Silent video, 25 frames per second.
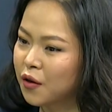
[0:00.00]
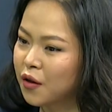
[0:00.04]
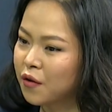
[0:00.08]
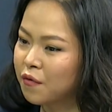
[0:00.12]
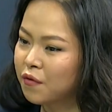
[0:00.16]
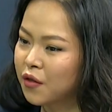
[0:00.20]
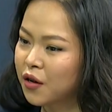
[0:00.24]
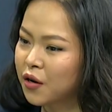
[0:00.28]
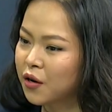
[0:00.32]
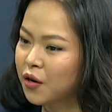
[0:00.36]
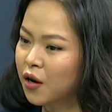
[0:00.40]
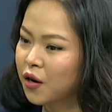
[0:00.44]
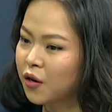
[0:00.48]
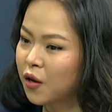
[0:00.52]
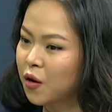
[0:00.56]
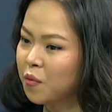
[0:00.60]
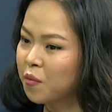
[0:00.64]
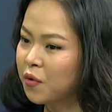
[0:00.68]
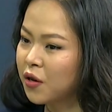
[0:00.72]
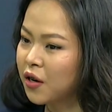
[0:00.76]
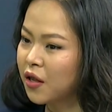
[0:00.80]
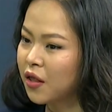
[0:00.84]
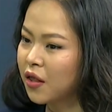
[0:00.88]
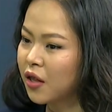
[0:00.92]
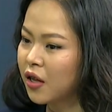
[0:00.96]
if they're not
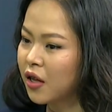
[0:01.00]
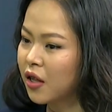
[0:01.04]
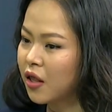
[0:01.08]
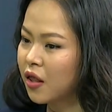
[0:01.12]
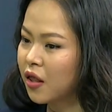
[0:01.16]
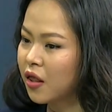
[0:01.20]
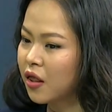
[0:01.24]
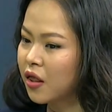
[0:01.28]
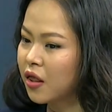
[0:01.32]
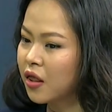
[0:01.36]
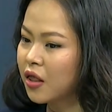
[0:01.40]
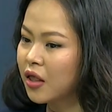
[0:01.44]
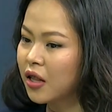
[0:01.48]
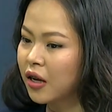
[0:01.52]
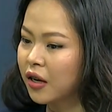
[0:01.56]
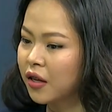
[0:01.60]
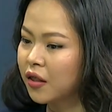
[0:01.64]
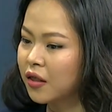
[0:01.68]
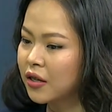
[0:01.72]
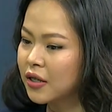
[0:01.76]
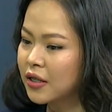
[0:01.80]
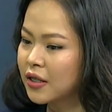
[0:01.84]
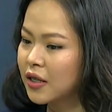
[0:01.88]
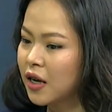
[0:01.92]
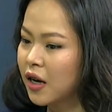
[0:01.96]
competing, then like
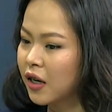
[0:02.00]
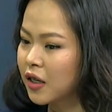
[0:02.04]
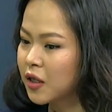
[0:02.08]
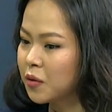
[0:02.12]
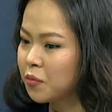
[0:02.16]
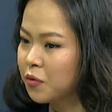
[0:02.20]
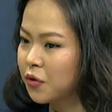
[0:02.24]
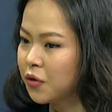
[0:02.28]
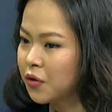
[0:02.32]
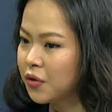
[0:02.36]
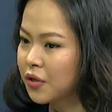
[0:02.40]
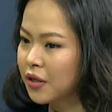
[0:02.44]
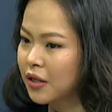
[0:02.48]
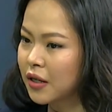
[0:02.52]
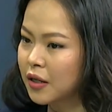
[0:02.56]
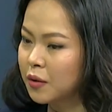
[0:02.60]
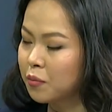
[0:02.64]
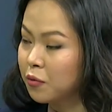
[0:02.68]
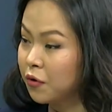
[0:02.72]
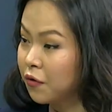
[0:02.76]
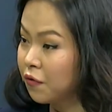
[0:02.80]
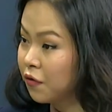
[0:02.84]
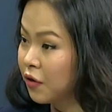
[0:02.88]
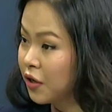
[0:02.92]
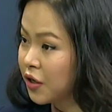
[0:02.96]
these experts, these
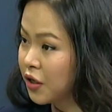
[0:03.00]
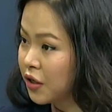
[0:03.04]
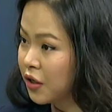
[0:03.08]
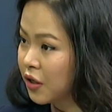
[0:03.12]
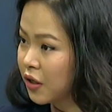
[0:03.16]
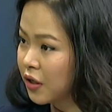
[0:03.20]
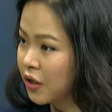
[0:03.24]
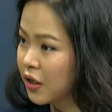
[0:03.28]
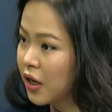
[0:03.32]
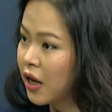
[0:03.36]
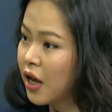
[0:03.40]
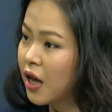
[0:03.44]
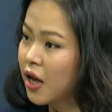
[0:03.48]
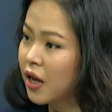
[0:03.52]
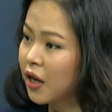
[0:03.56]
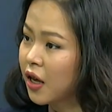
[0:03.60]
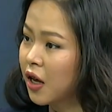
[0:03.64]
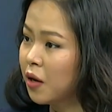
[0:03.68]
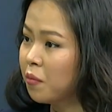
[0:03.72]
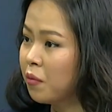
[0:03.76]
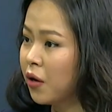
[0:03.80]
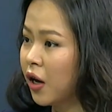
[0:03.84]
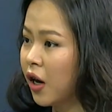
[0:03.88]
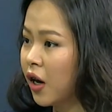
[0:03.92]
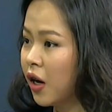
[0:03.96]
professionals
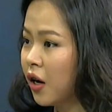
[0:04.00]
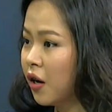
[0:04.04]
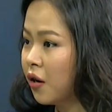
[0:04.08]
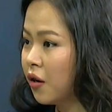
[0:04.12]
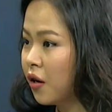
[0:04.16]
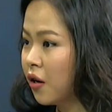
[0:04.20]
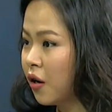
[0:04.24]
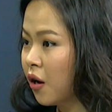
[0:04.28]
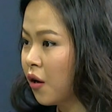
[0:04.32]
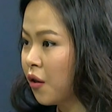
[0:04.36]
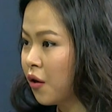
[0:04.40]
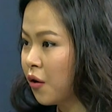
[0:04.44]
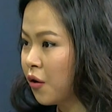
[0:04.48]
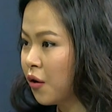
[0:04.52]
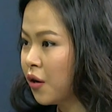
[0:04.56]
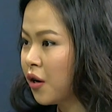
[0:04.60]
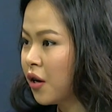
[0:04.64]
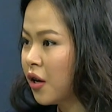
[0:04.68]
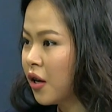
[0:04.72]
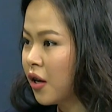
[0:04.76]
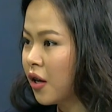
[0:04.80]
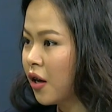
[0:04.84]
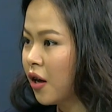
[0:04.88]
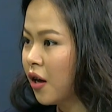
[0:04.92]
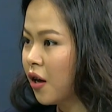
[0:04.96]
can be hired in other
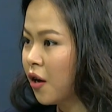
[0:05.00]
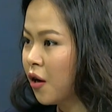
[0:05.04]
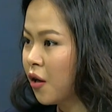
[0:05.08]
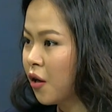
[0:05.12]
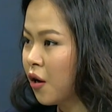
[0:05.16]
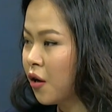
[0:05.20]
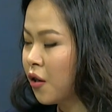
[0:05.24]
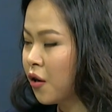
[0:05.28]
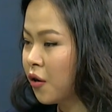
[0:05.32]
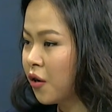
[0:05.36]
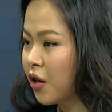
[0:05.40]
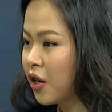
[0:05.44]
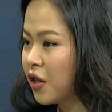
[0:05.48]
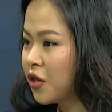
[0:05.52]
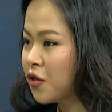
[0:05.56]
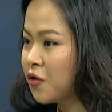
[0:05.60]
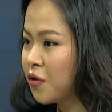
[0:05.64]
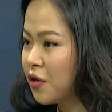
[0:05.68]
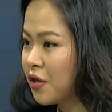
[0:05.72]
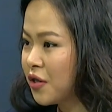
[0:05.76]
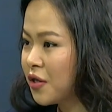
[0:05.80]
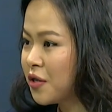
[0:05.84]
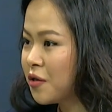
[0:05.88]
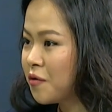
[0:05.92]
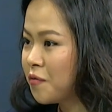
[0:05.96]

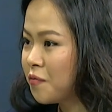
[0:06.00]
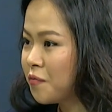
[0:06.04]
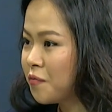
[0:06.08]
countries.